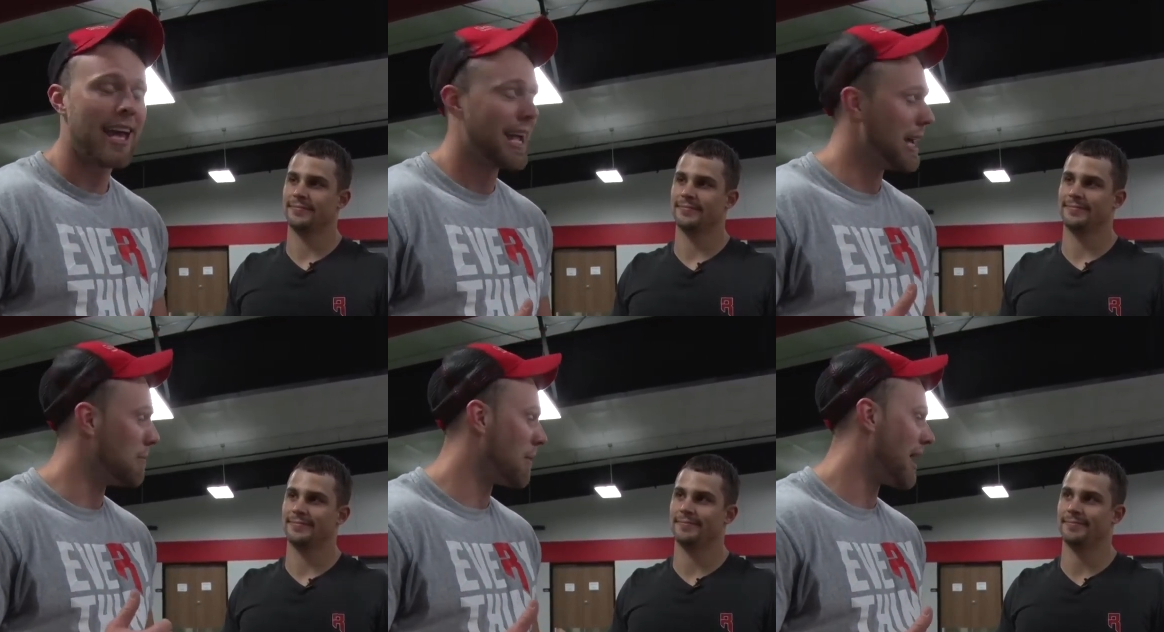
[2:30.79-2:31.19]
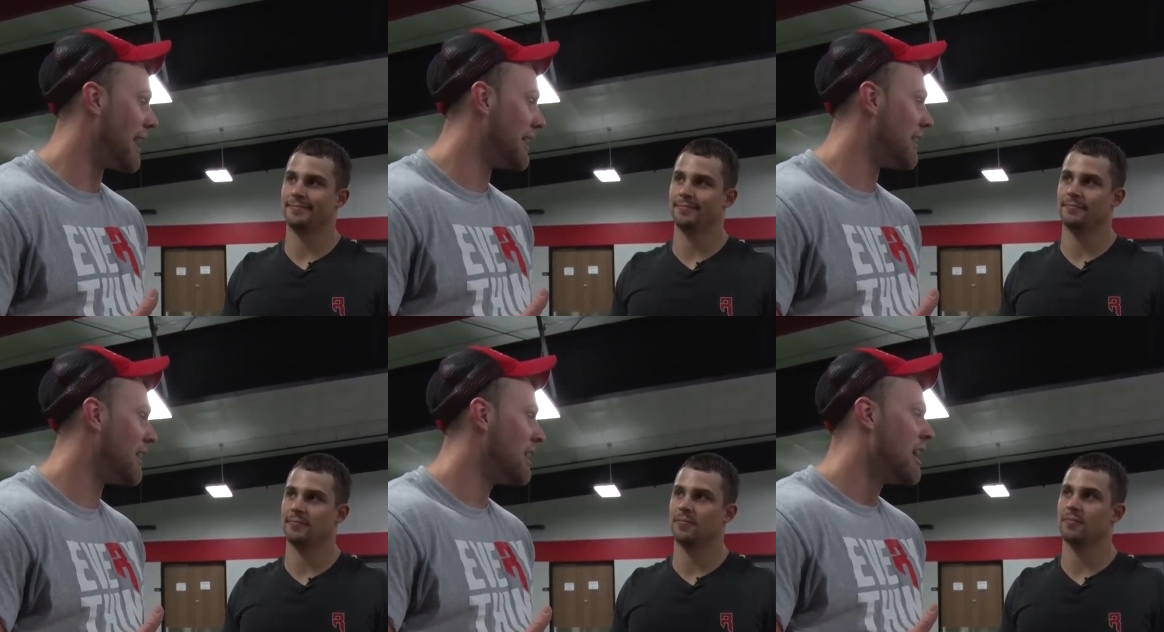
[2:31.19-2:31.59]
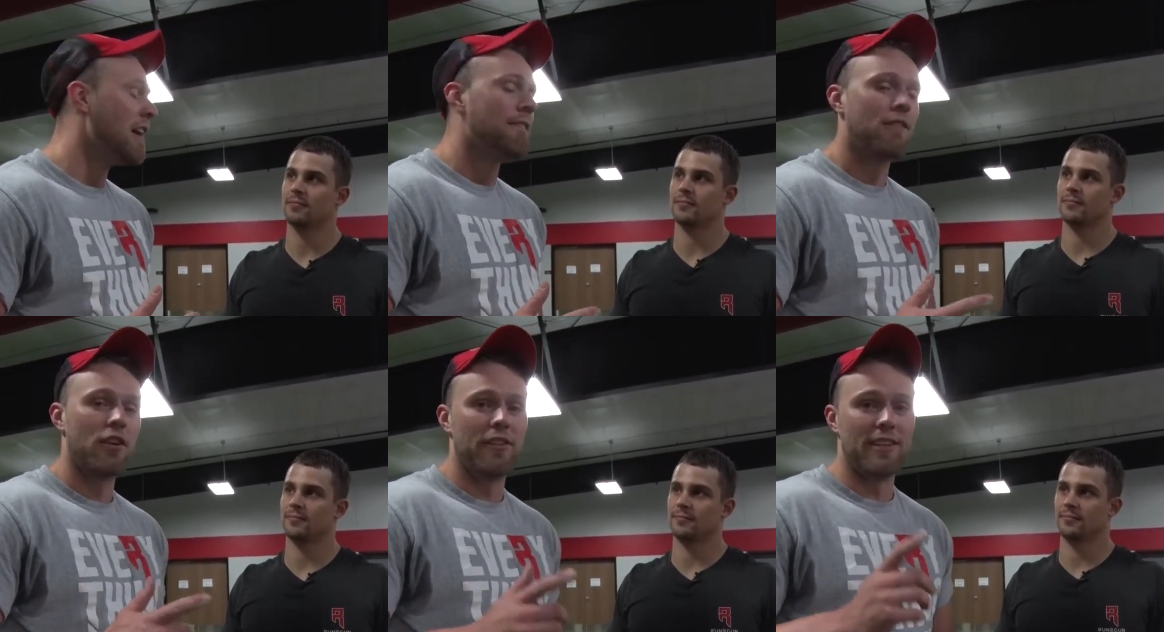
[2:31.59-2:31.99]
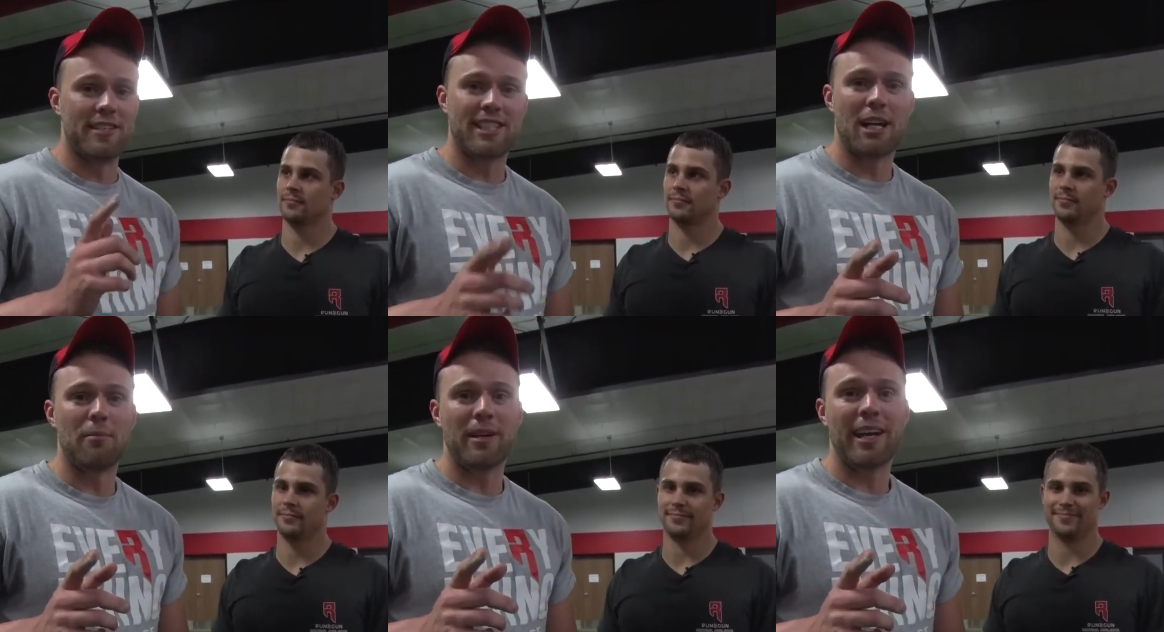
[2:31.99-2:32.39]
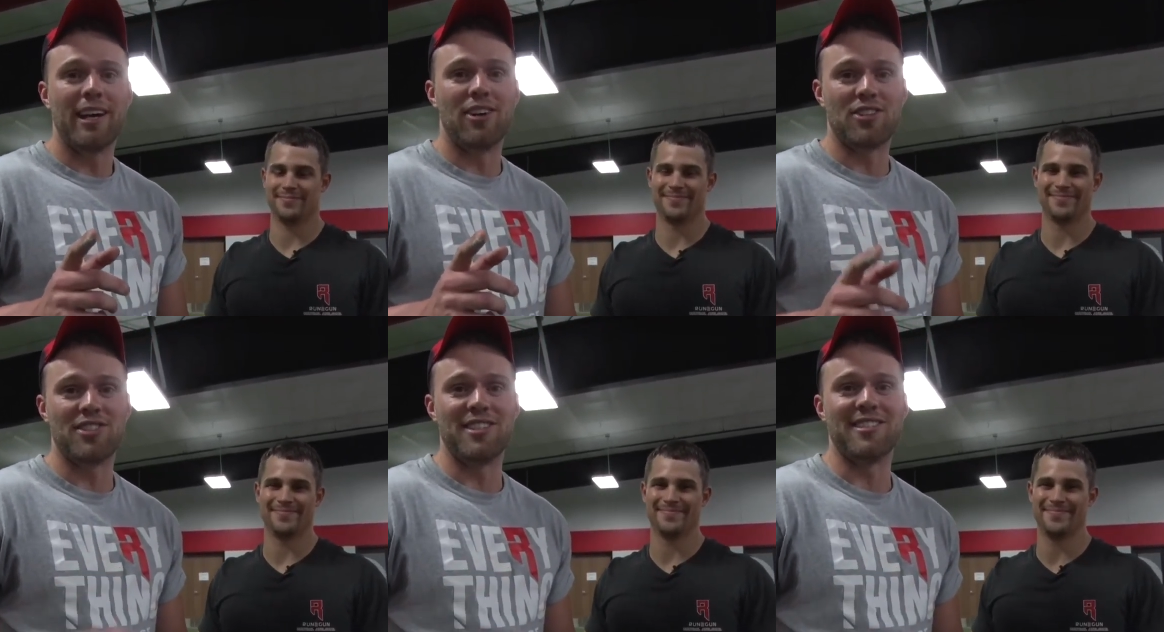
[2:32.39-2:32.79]
Speaker 1: and mind for this coming
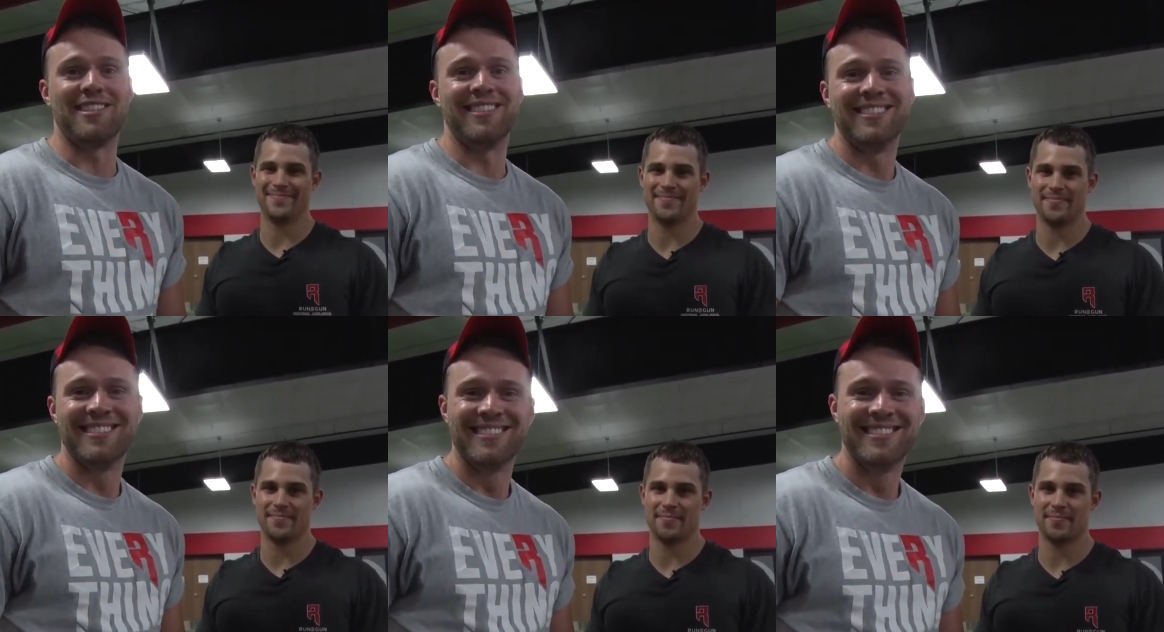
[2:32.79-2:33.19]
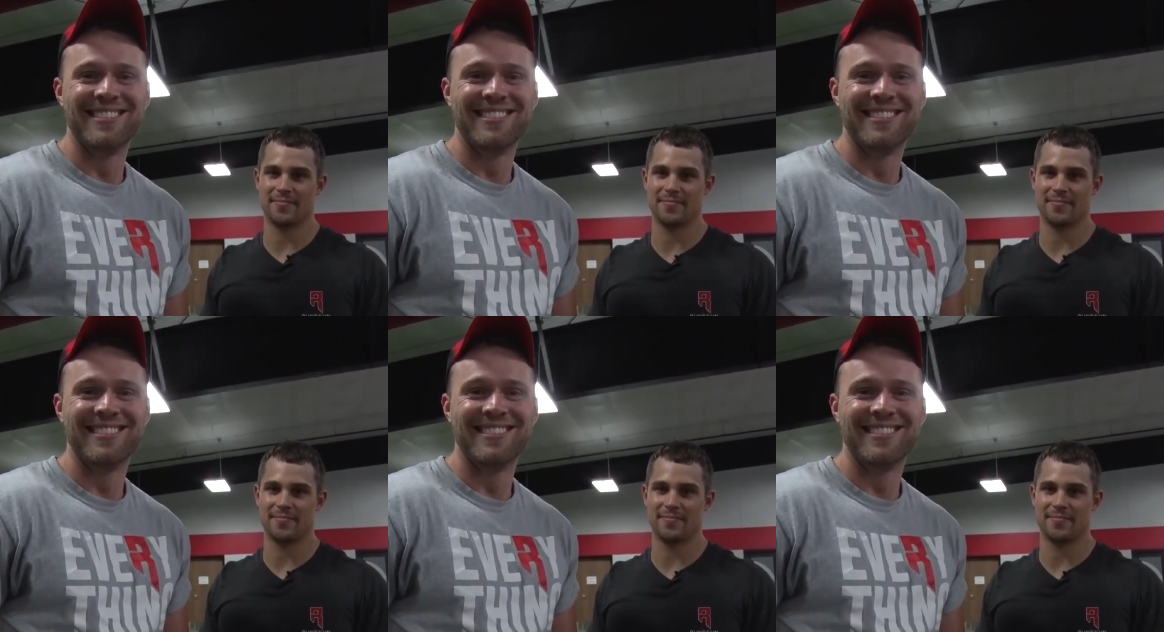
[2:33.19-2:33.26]
elk season.